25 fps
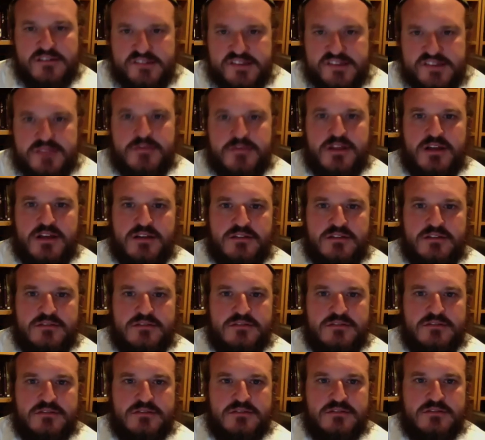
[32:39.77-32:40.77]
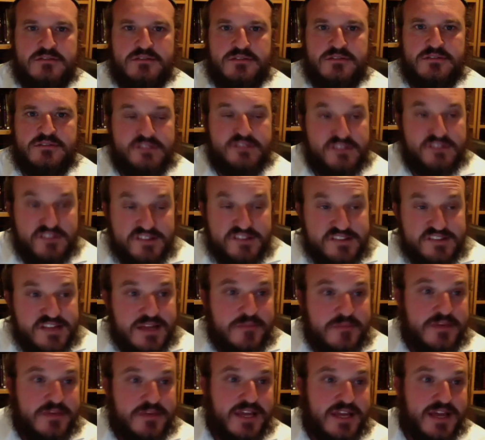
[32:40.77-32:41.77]
Simcha. It's the
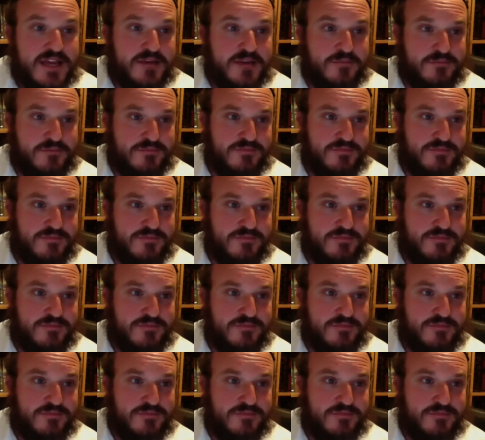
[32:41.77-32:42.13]
same name.